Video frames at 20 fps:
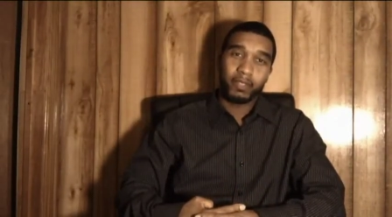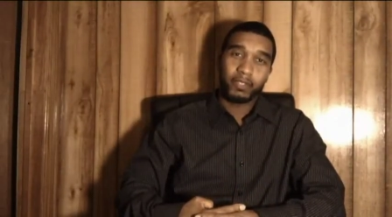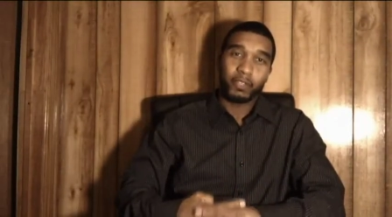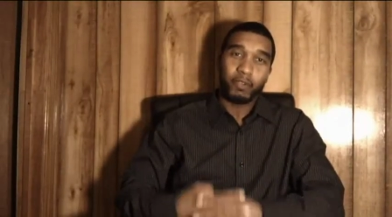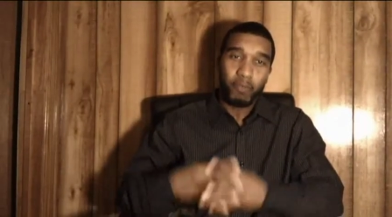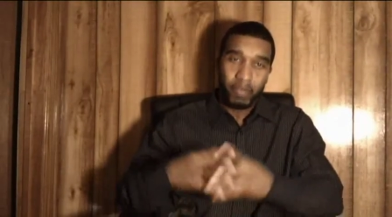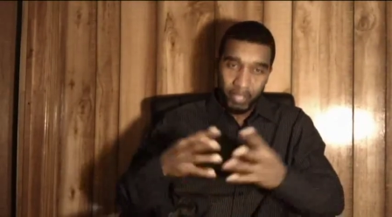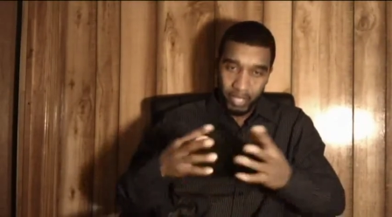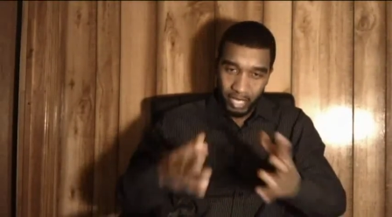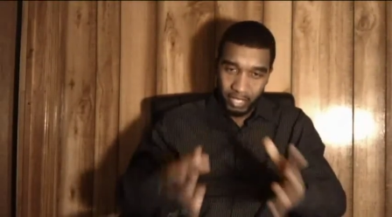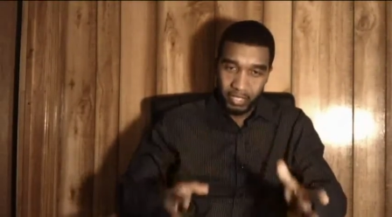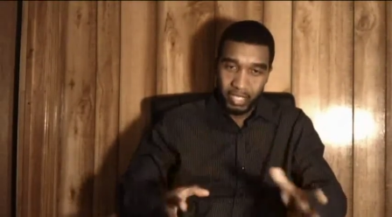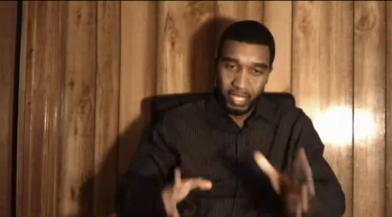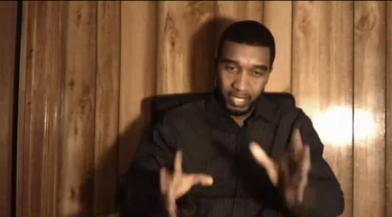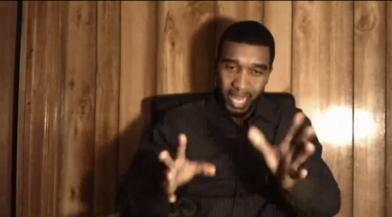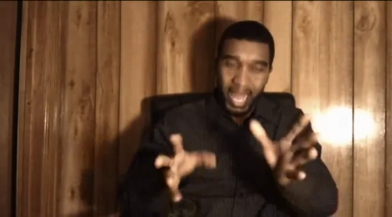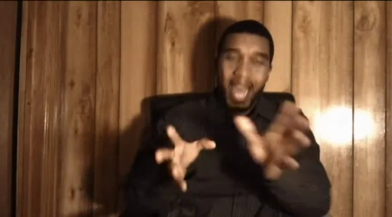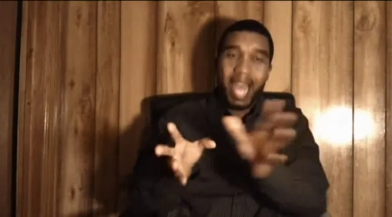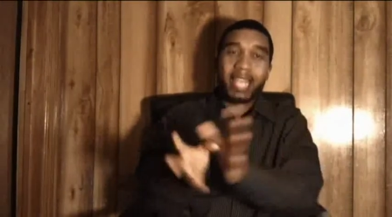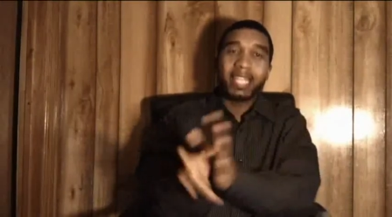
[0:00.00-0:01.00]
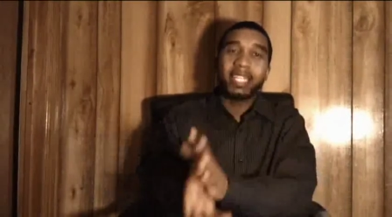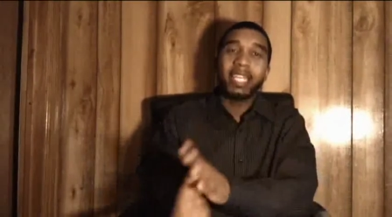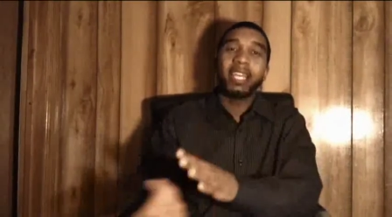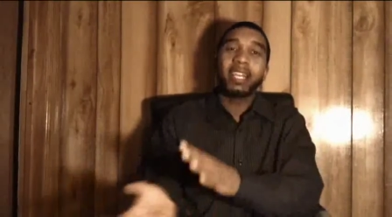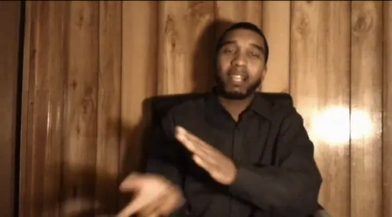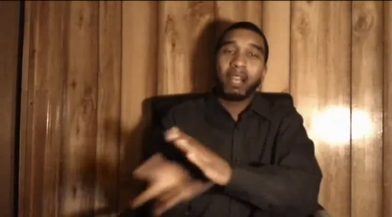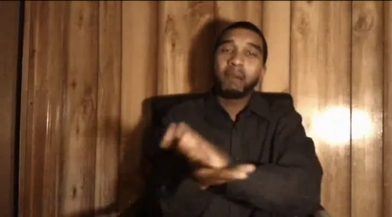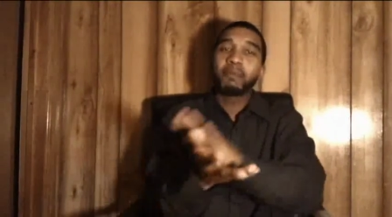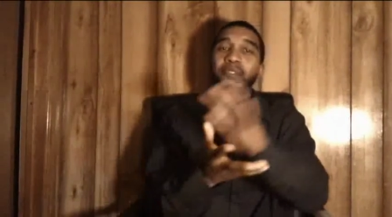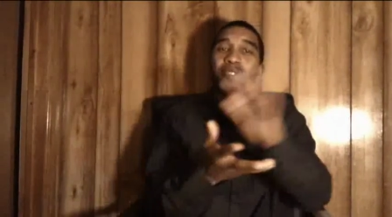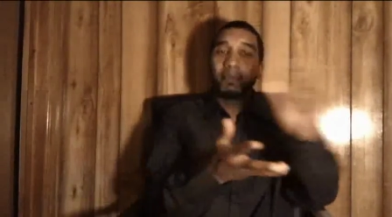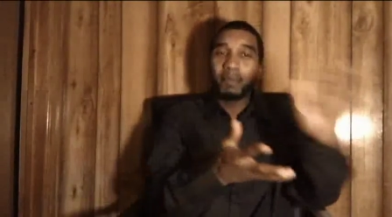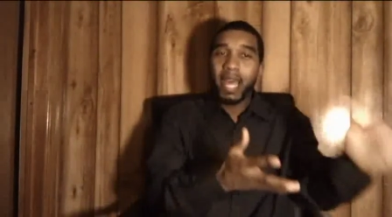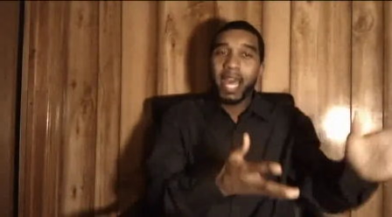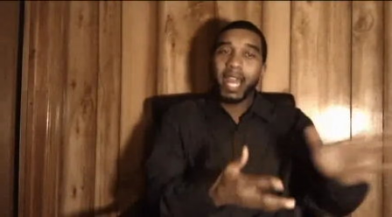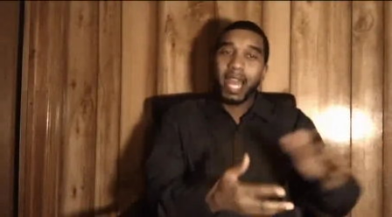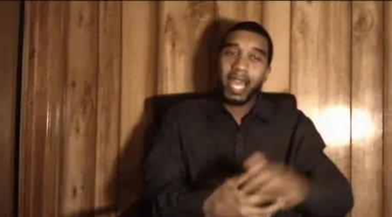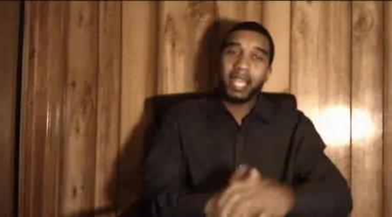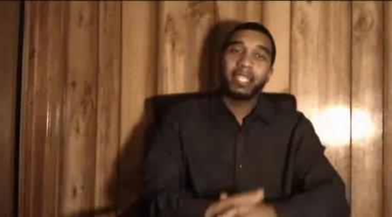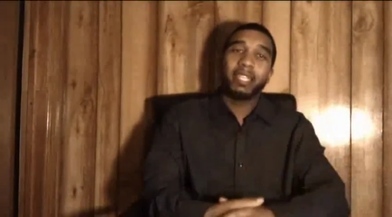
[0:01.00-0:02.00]
This idea comes from
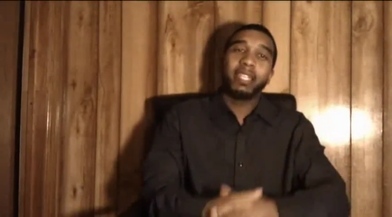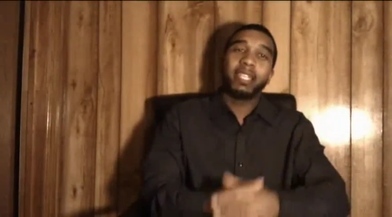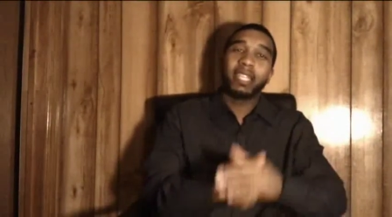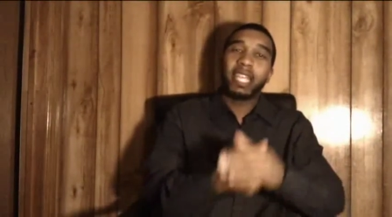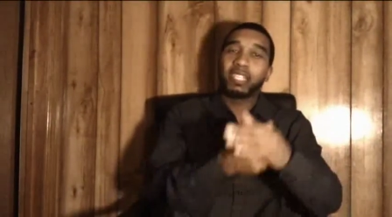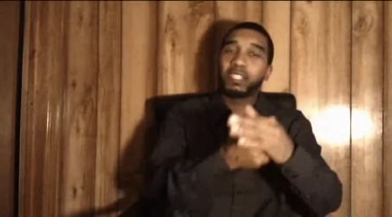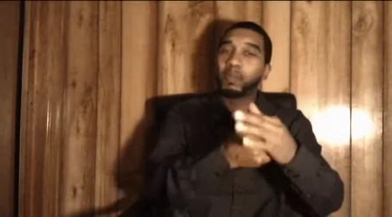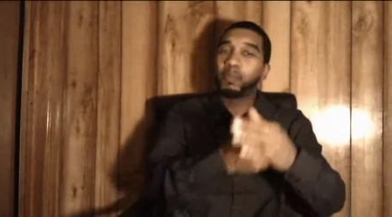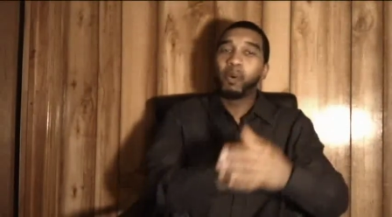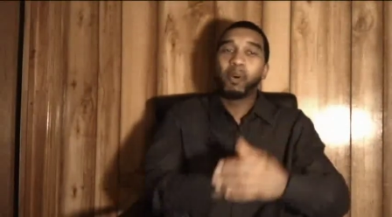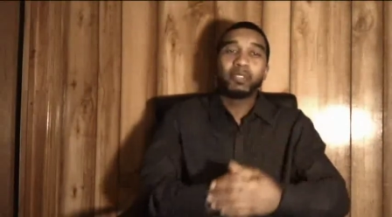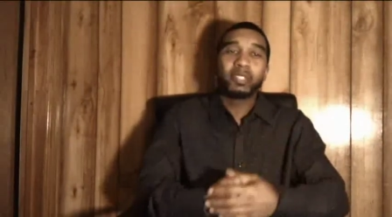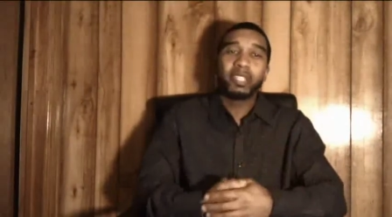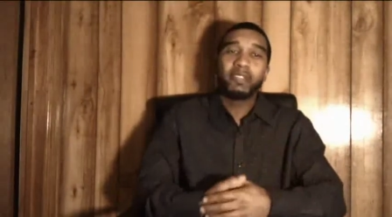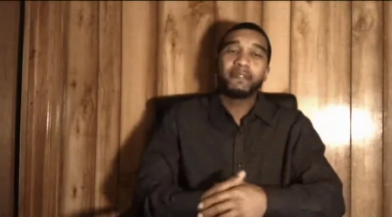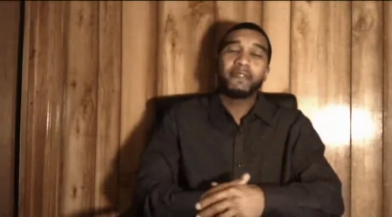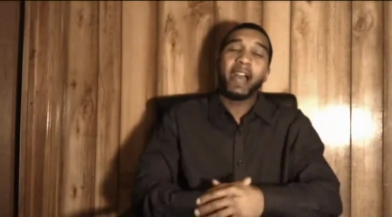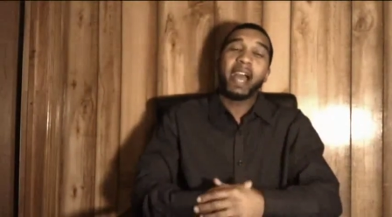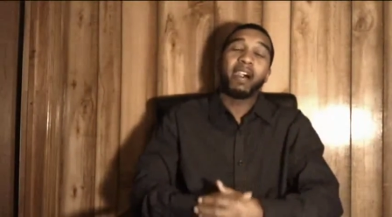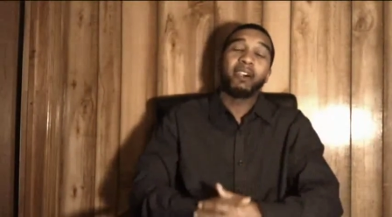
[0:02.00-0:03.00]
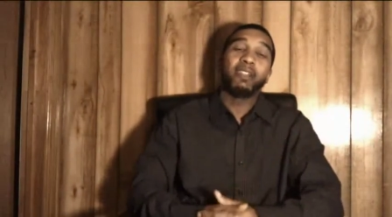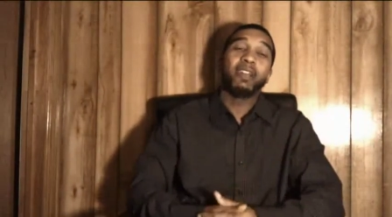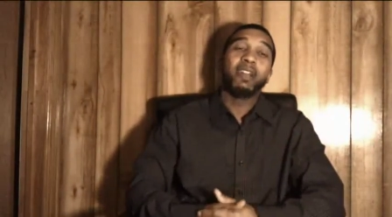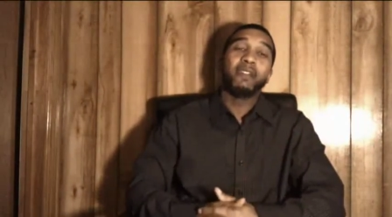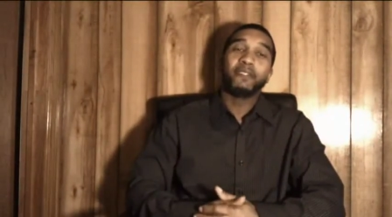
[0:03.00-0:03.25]
that idea that they supposedly found.